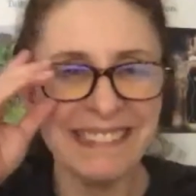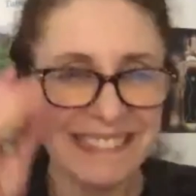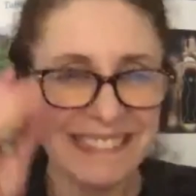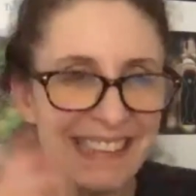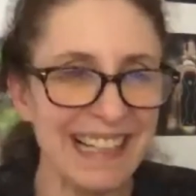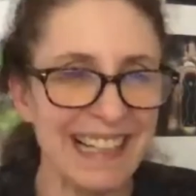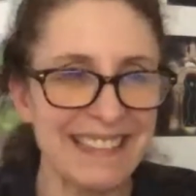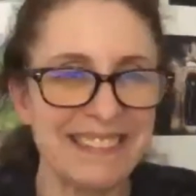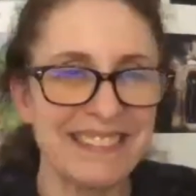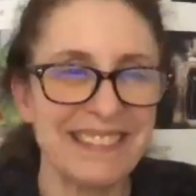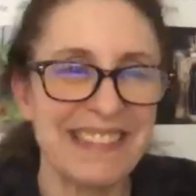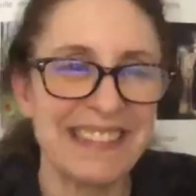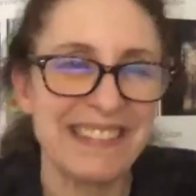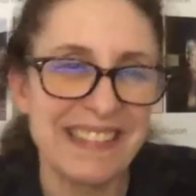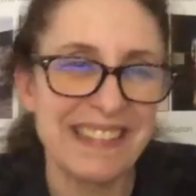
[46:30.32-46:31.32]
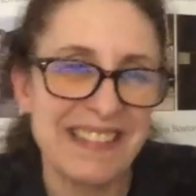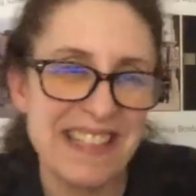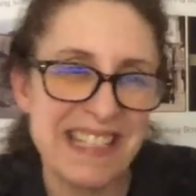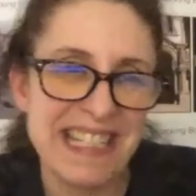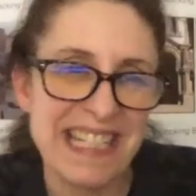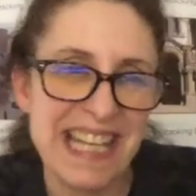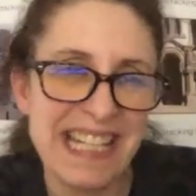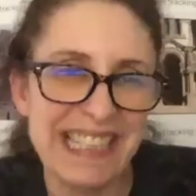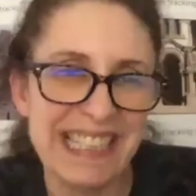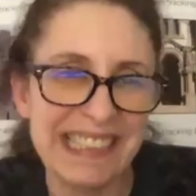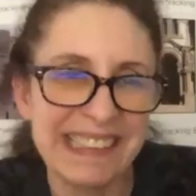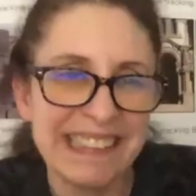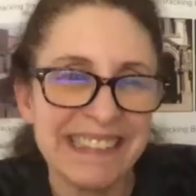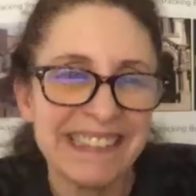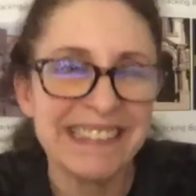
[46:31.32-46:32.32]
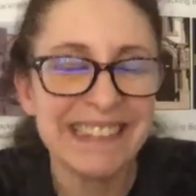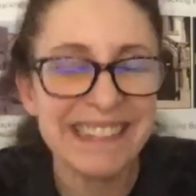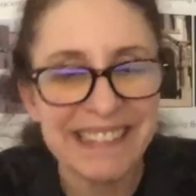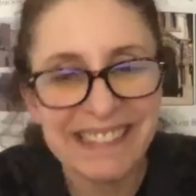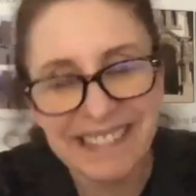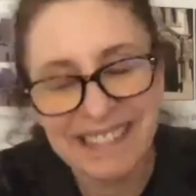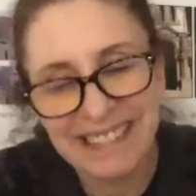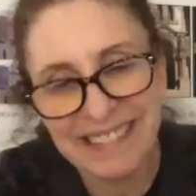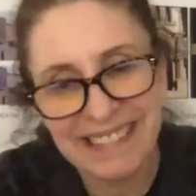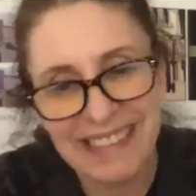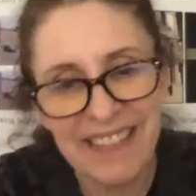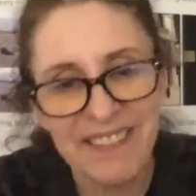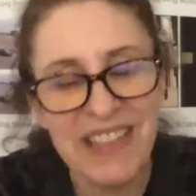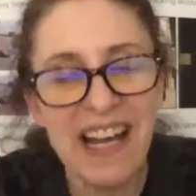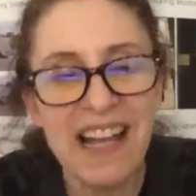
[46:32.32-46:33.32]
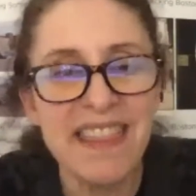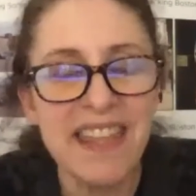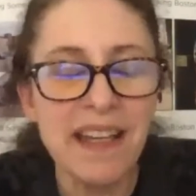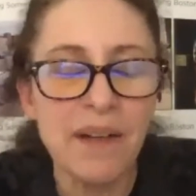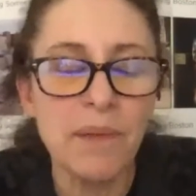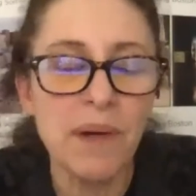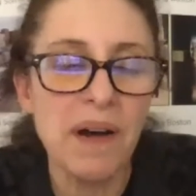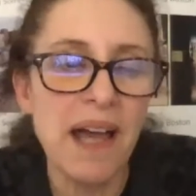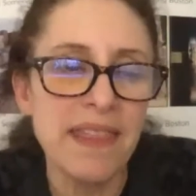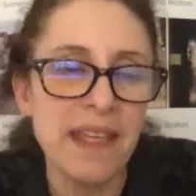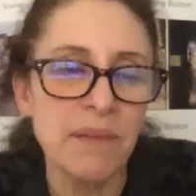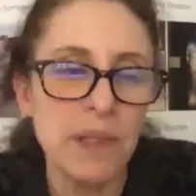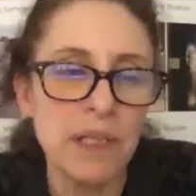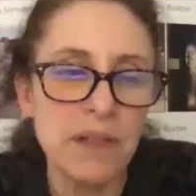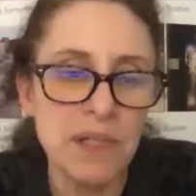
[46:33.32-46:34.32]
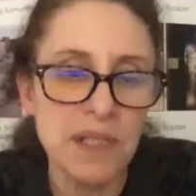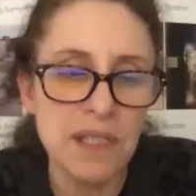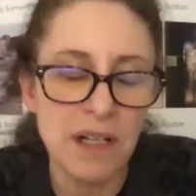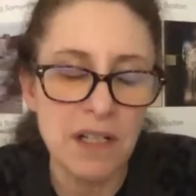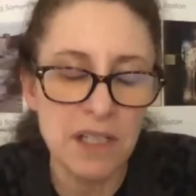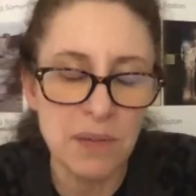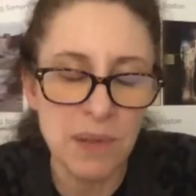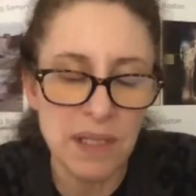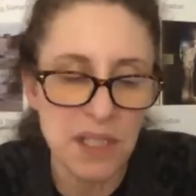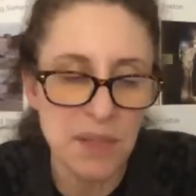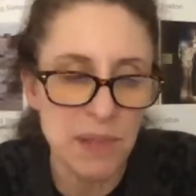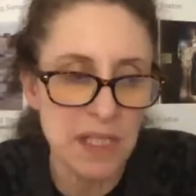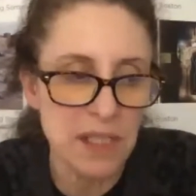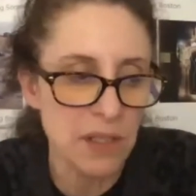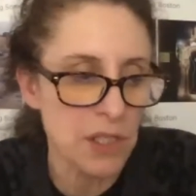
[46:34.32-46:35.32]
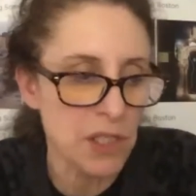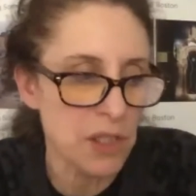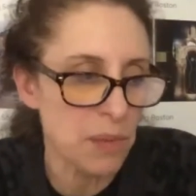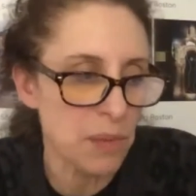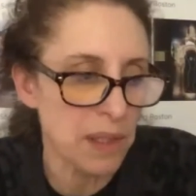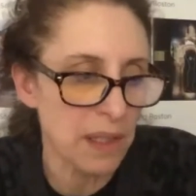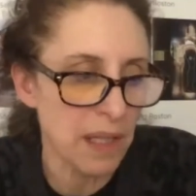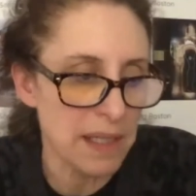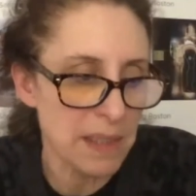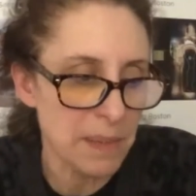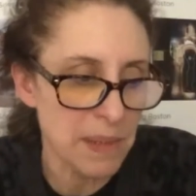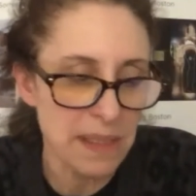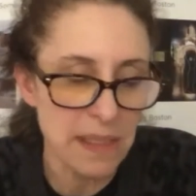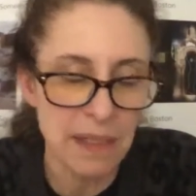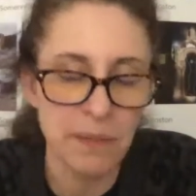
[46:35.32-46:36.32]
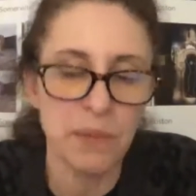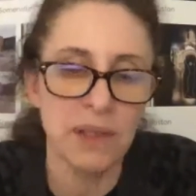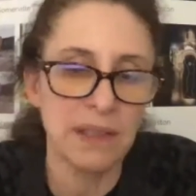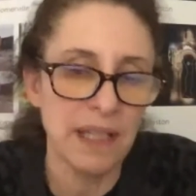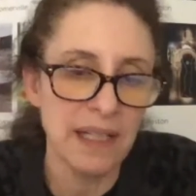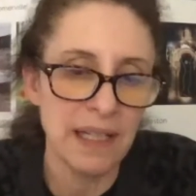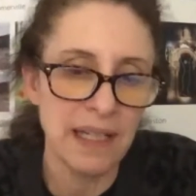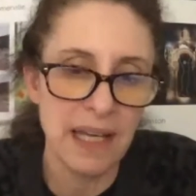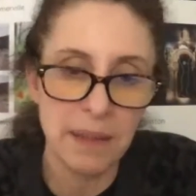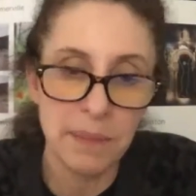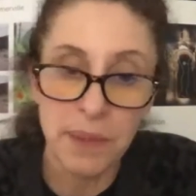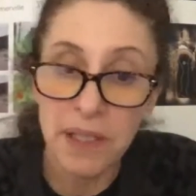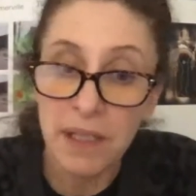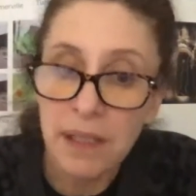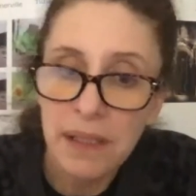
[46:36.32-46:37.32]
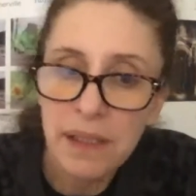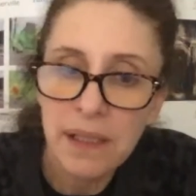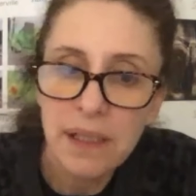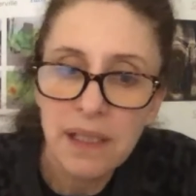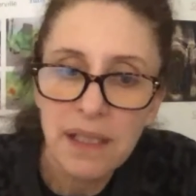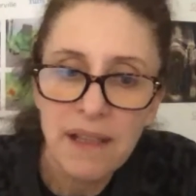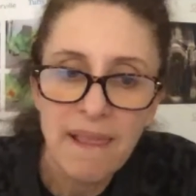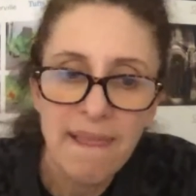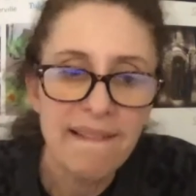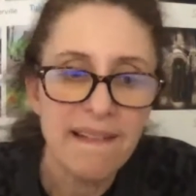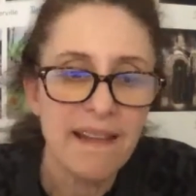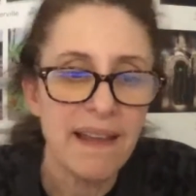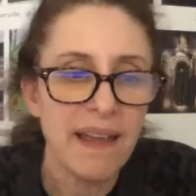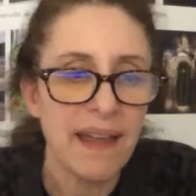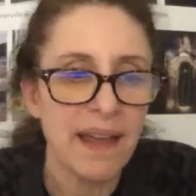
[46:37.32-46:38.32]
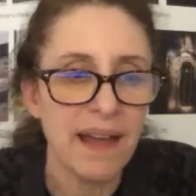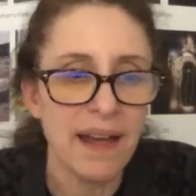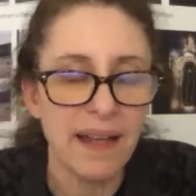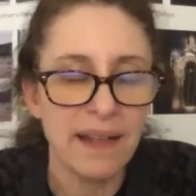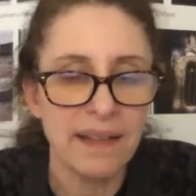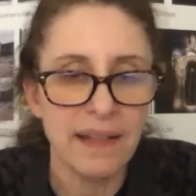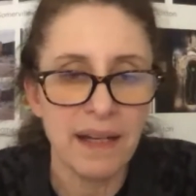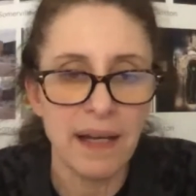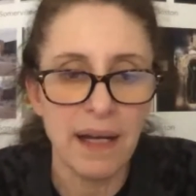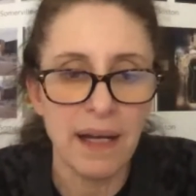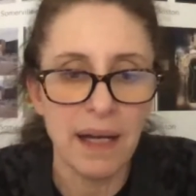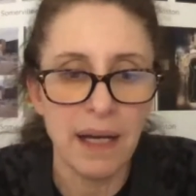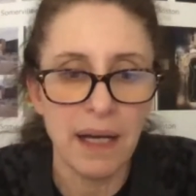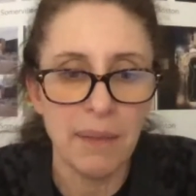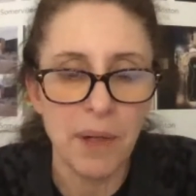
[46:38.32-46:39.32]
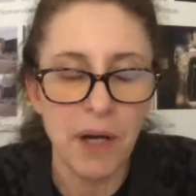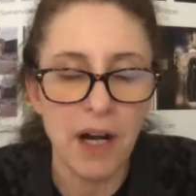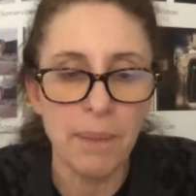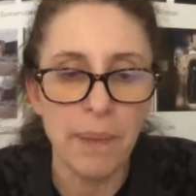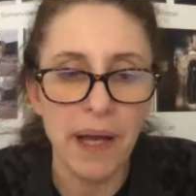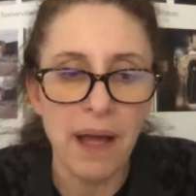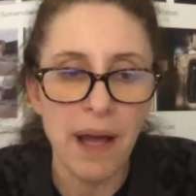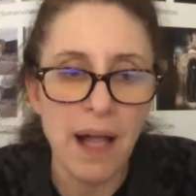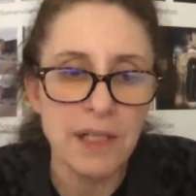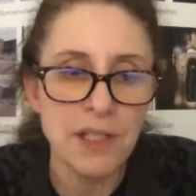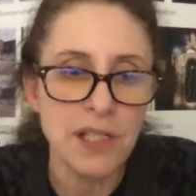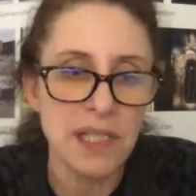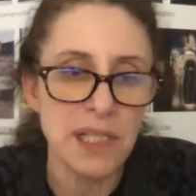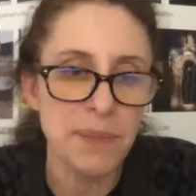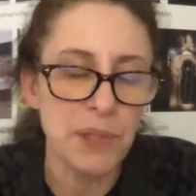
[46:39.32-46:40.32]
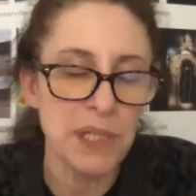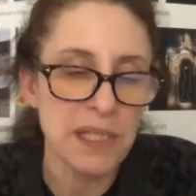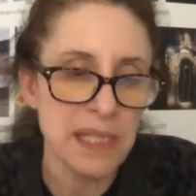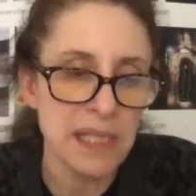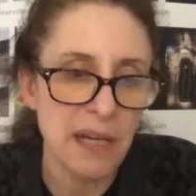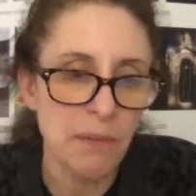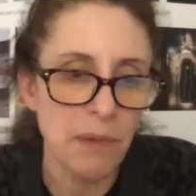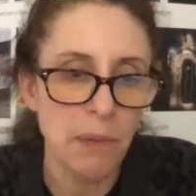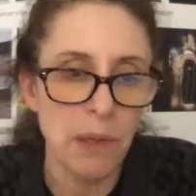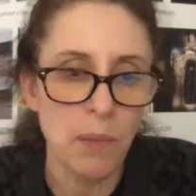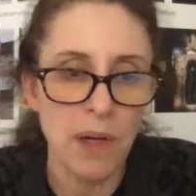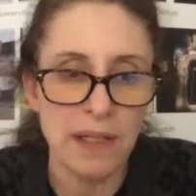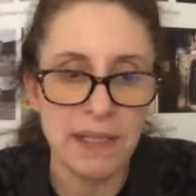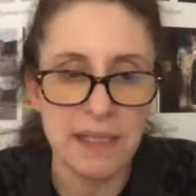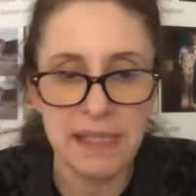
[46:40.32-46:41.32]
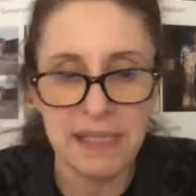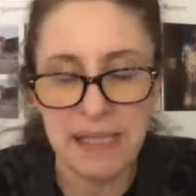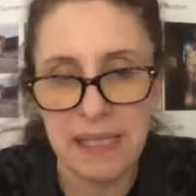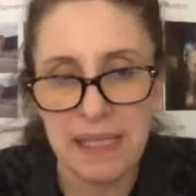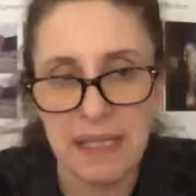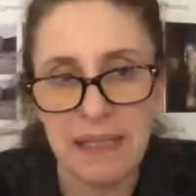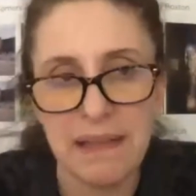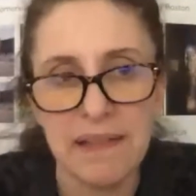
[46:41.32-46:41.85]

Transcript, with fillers: I don't quite understand it. I mean, I think well, I think when you start doing this research, you realize we see the world like an animal, and um, our biology is preset what we want to see,